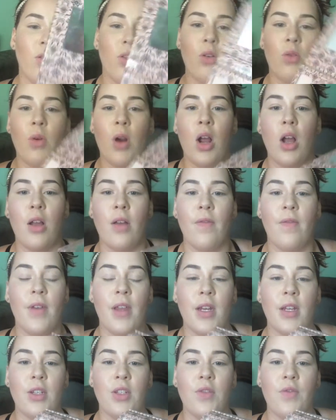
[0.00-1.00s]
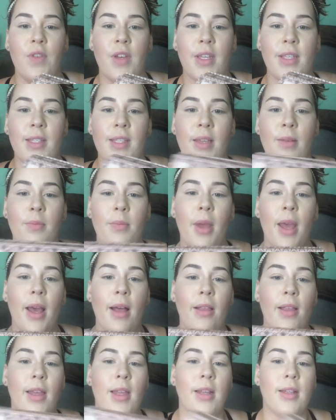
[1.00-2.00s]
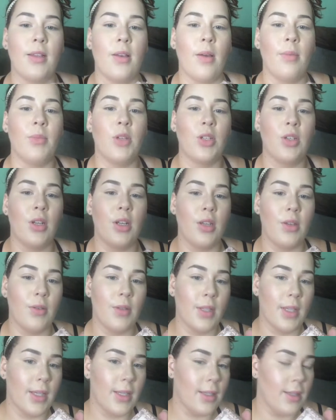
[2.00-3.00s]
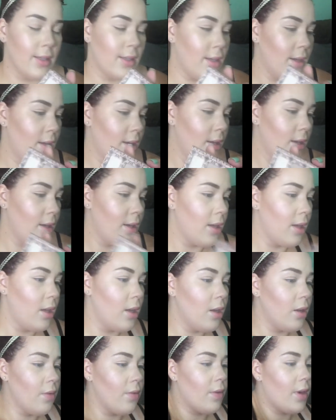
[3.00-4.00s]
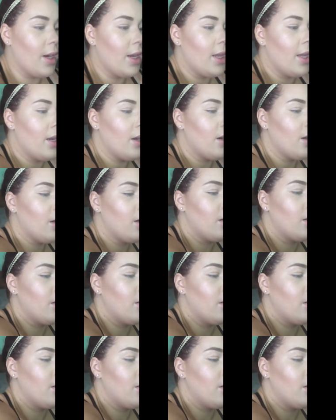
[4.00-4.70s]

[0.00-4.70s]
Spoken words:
Lorac Vintage Vixen palette. So I'm just going to use this right here.